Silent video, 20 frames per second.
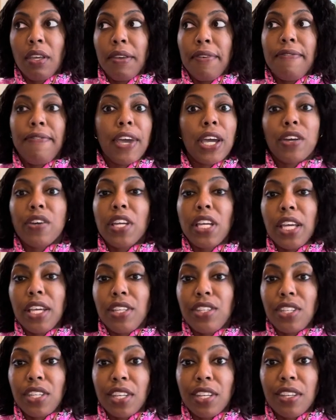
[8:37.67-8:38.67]

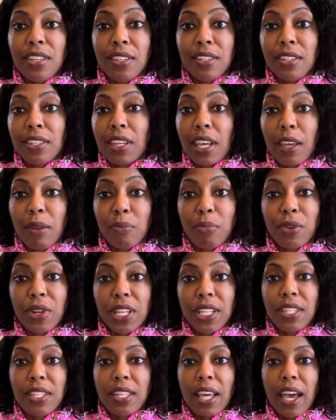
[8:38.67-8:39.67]
variations and
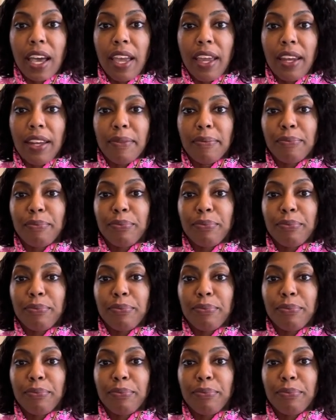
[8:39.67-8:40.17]
prints that